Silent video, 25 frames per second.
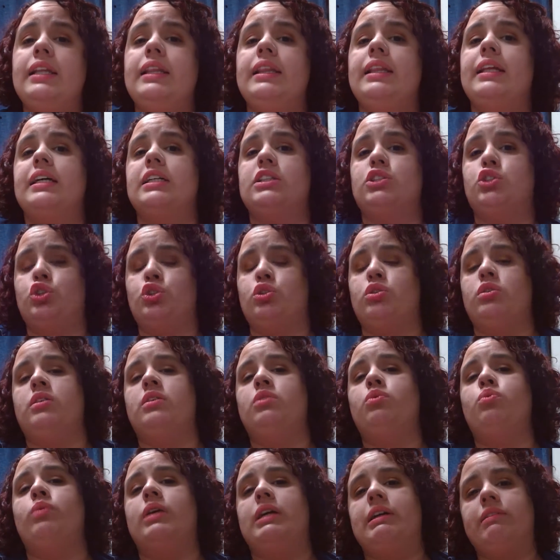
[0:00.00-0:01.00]
that
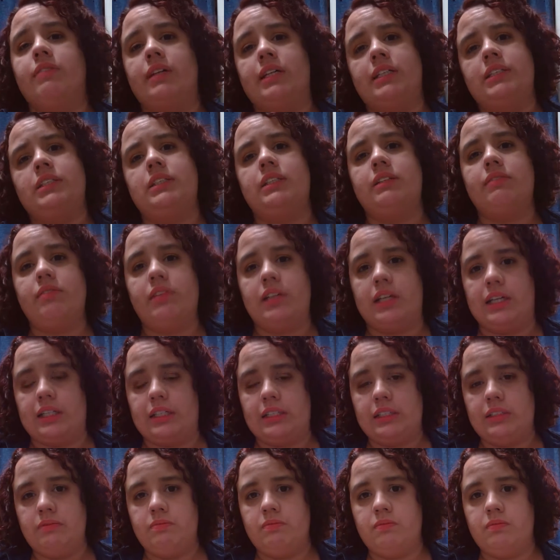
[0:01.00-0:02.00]
certain wavelengths of light